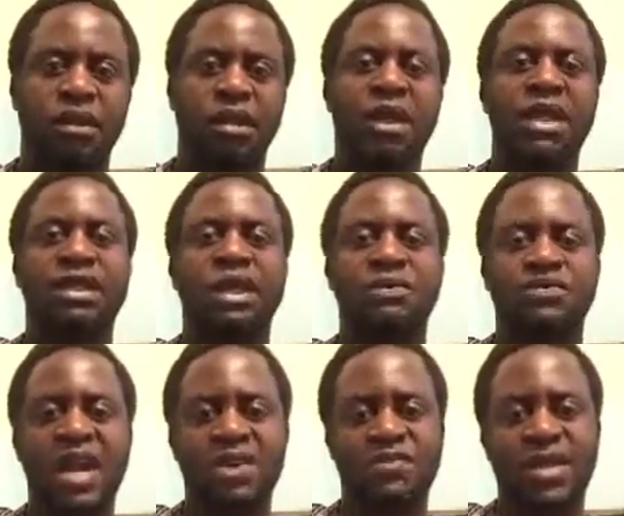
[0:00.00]
The
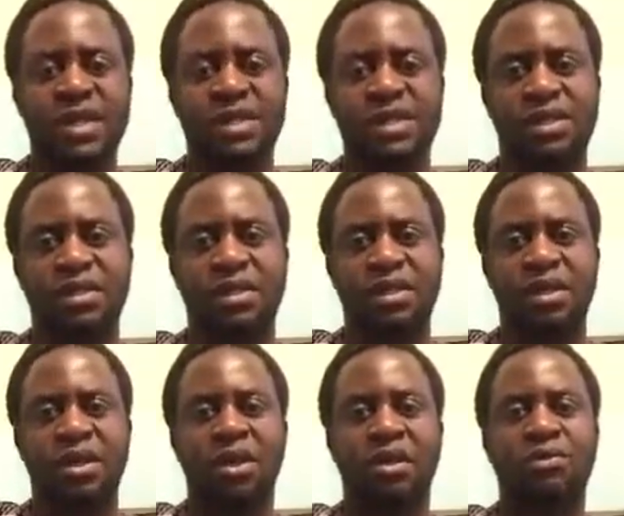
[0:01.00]
survivors
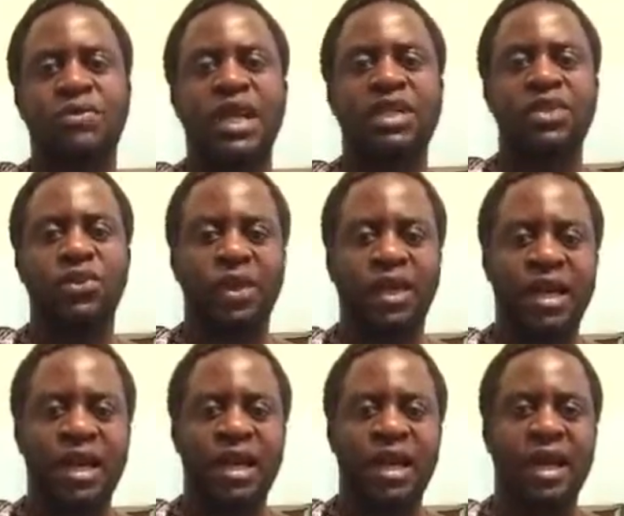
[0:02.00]
of that
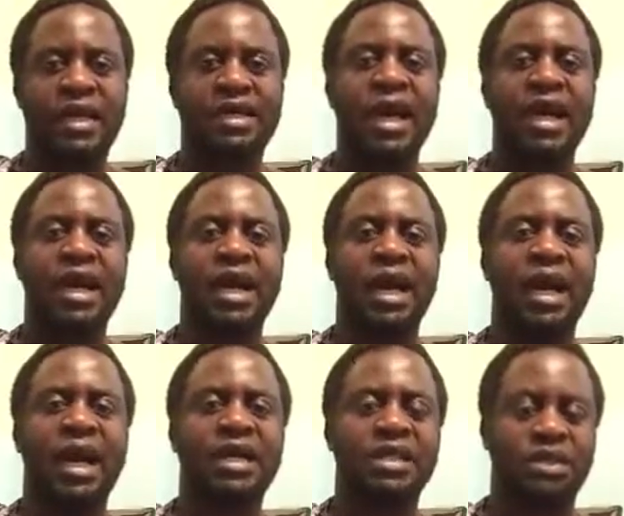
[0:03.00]
nuclear attack
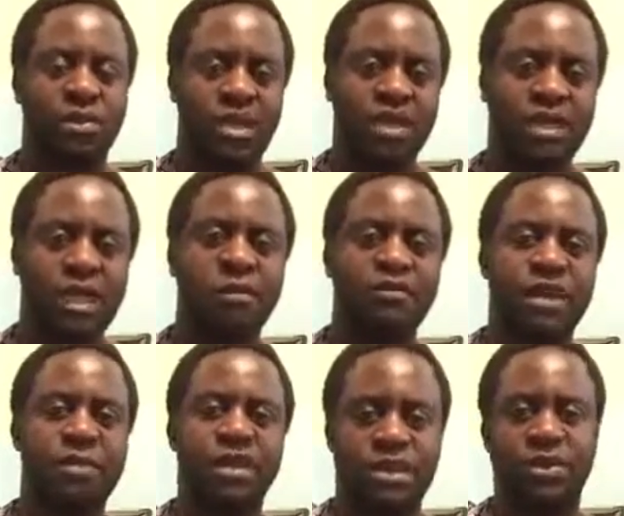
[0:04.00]
are still there. Some of them
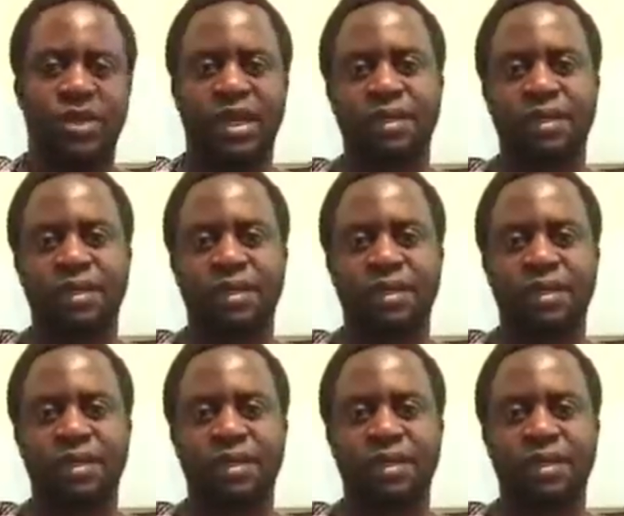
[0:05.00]
are still there.